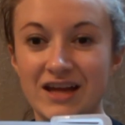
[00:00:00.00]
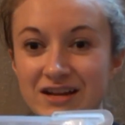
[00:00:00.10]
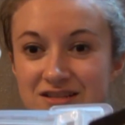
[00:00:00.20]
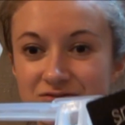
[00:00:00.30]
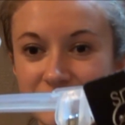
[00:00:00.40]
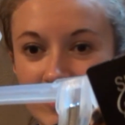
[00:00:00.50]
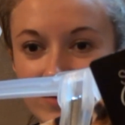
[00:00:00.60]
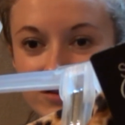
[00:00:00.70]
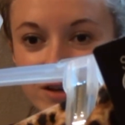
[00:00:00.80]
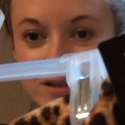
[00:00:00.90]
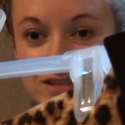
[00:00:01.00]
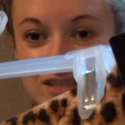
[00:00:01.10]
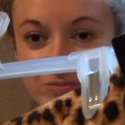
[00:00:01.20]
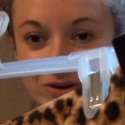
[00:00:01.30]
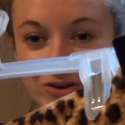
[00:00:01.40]
and it's from the
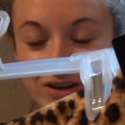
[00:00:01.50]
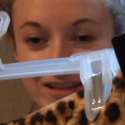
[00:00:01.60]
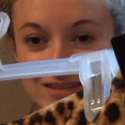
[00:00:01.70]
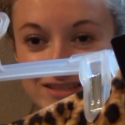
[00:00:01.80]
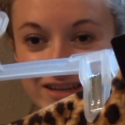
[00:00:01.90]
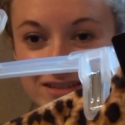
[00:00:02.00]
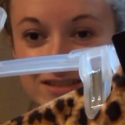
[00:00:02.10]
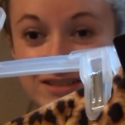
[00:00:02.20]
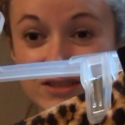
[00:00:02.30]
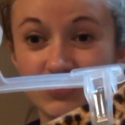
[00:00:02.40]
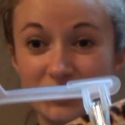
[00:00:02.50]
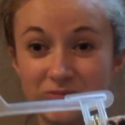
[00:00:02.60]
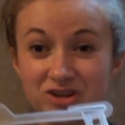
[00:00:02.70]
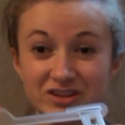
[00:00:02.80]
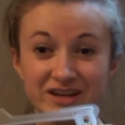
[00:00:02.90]
Smart and Sexy
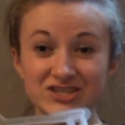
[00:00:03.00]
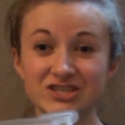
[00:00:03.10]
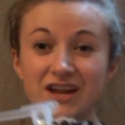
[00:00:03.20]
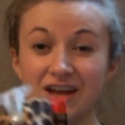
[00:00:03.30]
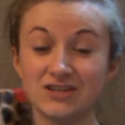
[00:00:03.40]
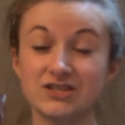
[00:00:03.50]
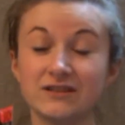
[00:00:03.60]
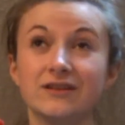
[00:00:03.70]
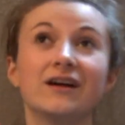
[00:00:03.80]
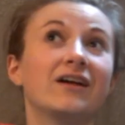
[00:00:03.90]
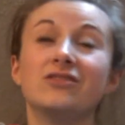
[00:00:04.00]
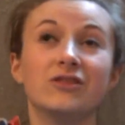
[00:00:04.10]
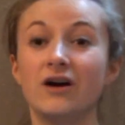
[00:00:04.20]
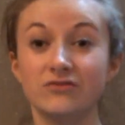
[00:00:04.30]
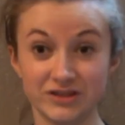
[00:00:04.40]
Swim collection. I actually, I
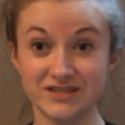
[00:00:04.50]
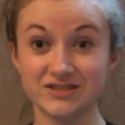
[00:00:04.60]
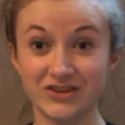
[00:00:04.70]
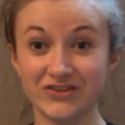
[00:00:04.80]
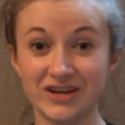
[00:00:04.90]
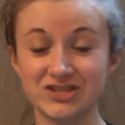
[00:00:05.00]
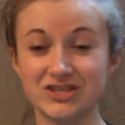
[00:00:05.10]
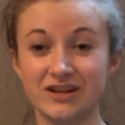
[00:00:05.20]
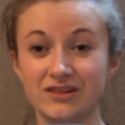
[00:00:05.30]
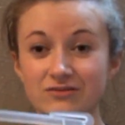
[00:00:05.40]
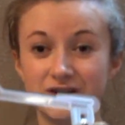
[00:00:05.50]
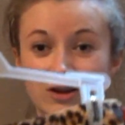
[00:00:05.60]
love this collection. I love